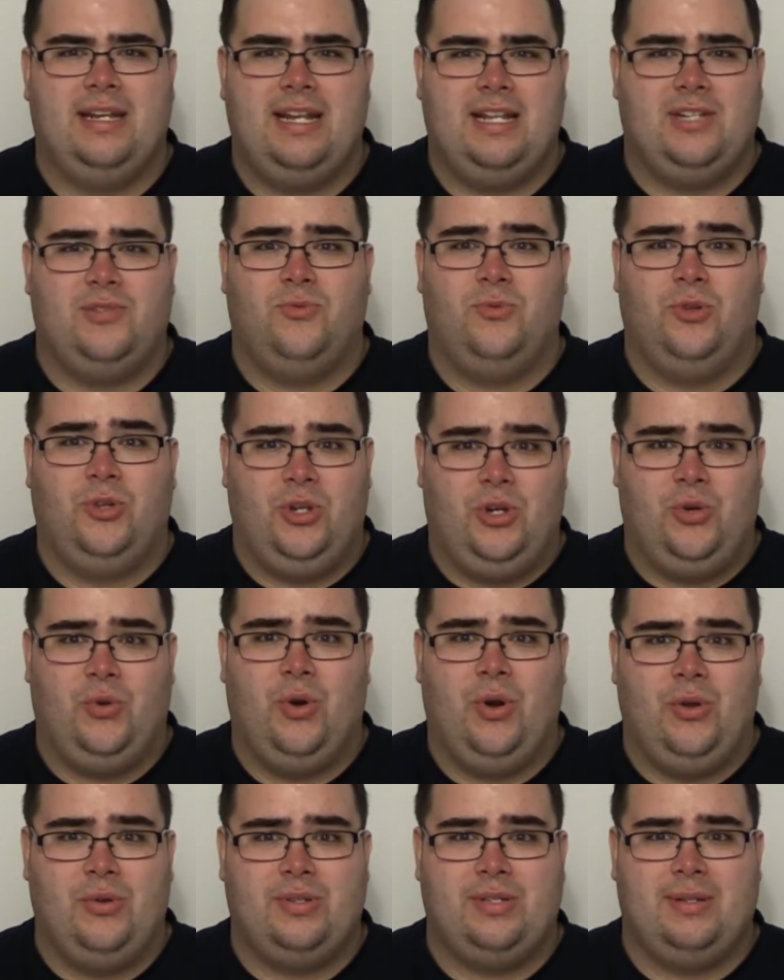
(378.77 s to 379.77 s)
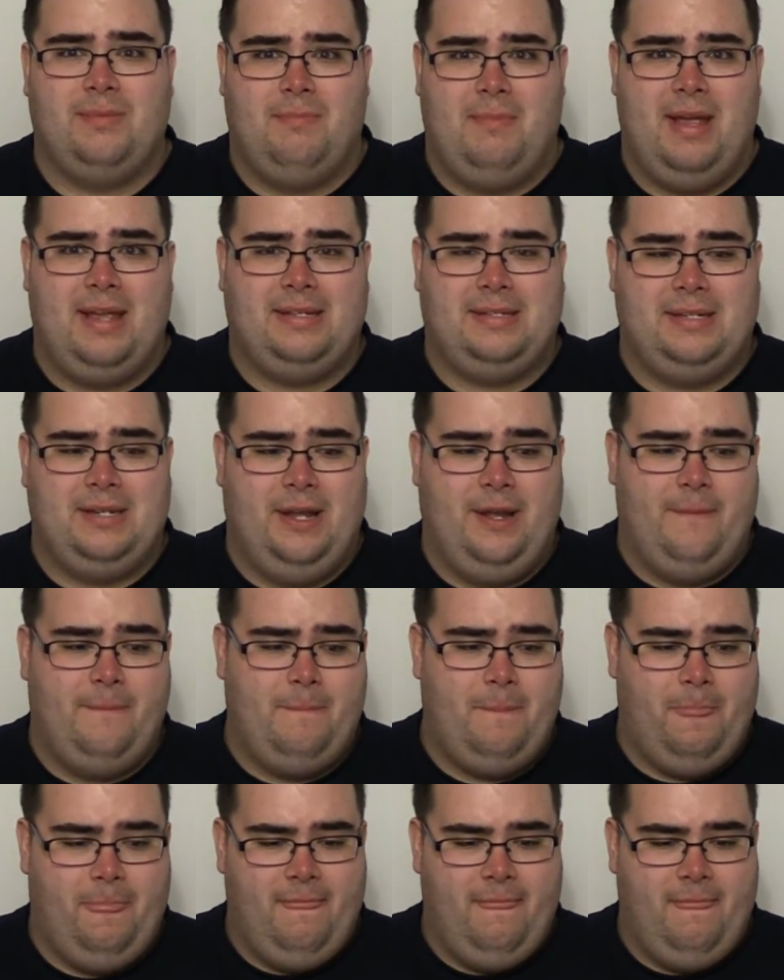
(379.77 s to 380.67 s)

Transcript: It's really gross and messed up.